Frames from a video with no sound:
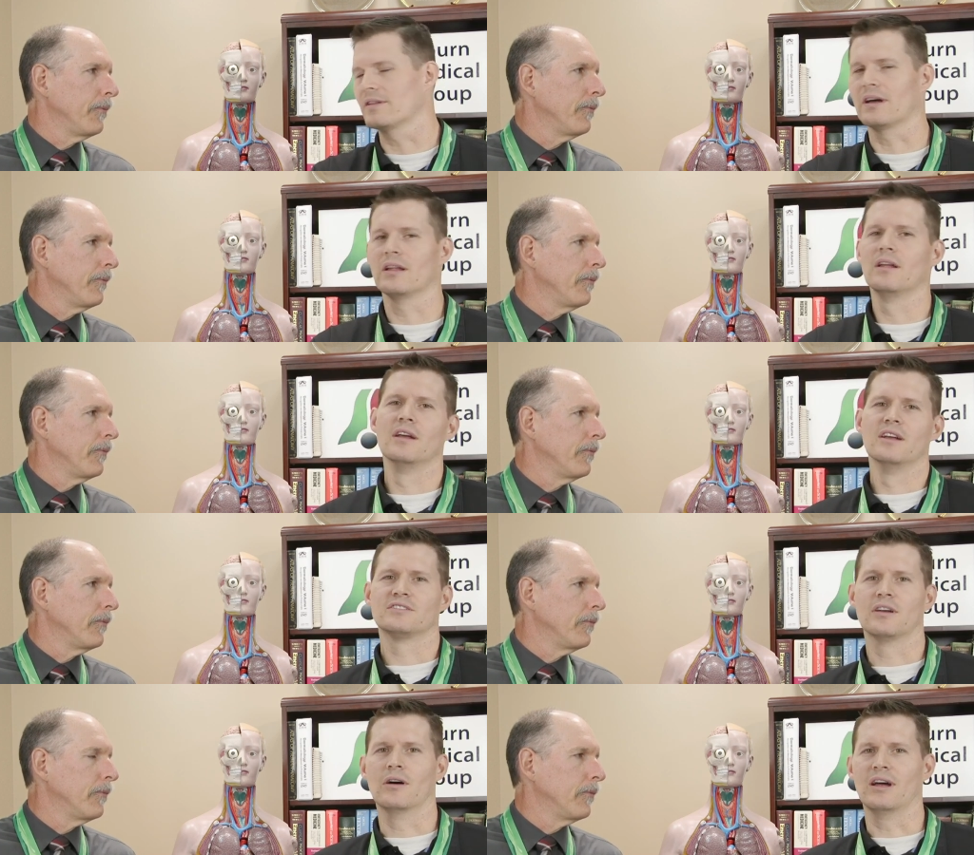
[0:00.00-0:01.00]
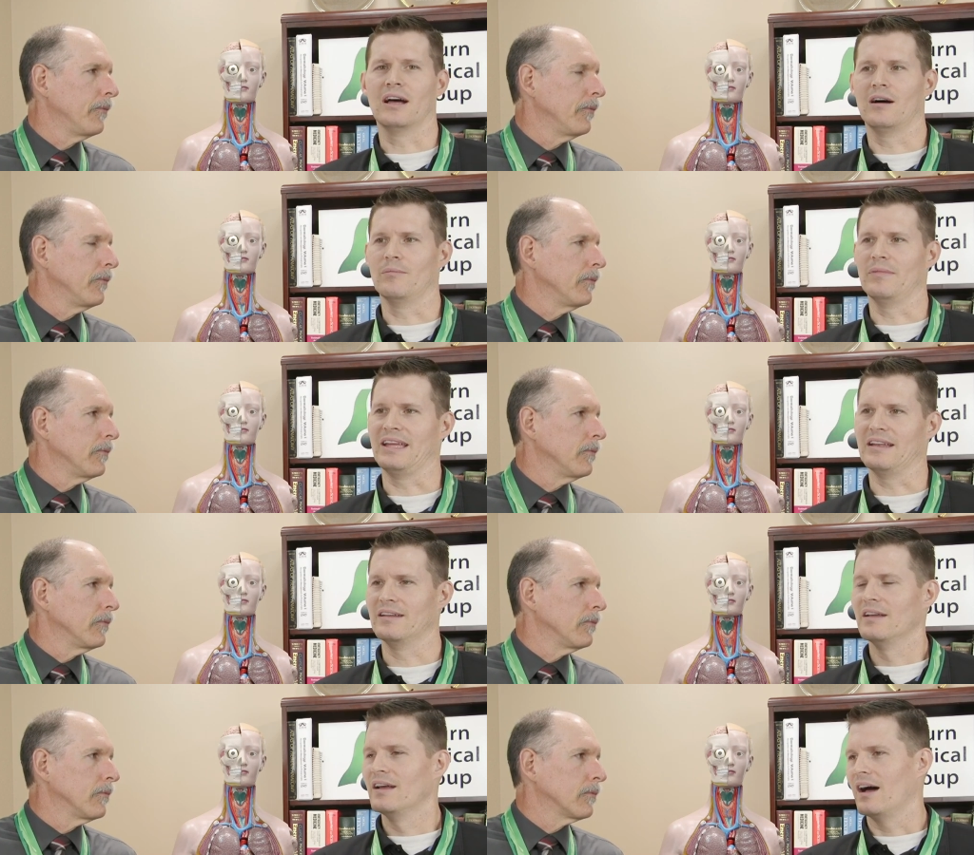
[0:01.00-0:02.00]
Speaker 1: that you thought. So
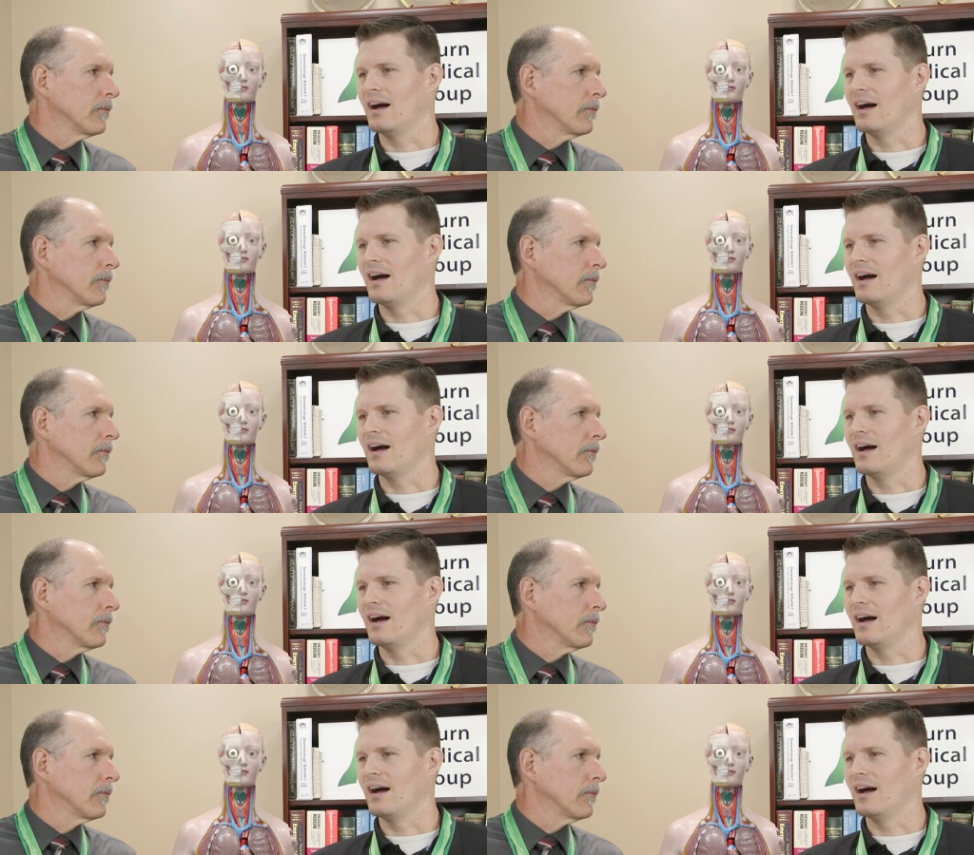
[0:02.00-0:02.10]
atopic